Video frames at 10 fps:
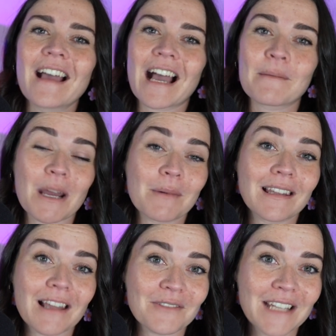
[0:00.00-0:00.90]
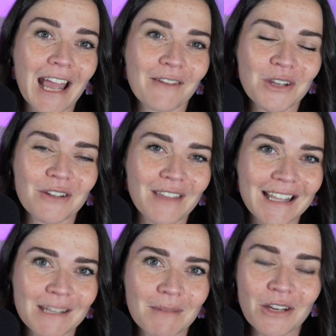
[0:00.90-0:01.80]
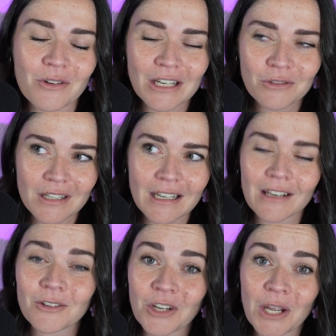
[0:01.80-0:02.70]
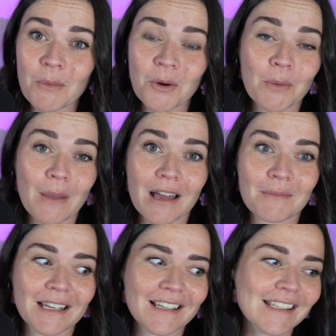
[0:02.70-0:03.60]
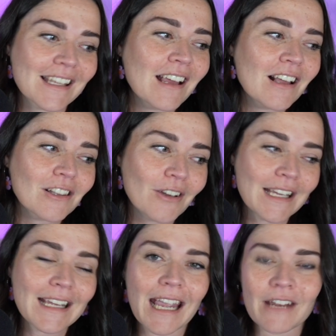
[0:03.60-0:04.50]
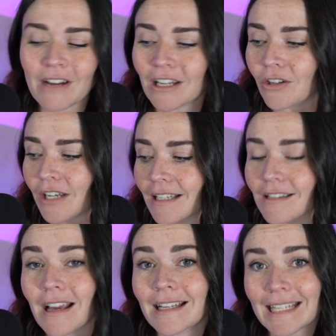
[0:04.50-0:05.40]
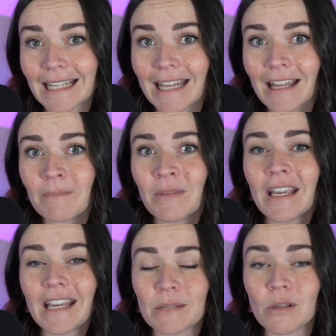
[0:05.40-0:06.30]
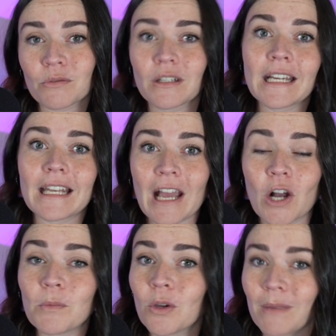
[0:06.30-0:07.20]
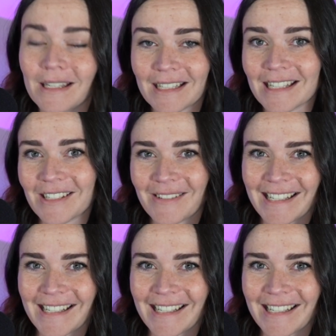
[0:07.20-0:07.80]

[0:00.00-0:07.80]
And I would love to have you if that's something you're interested in learning more about, because learning Canva and learning design together is what's really going to help your business to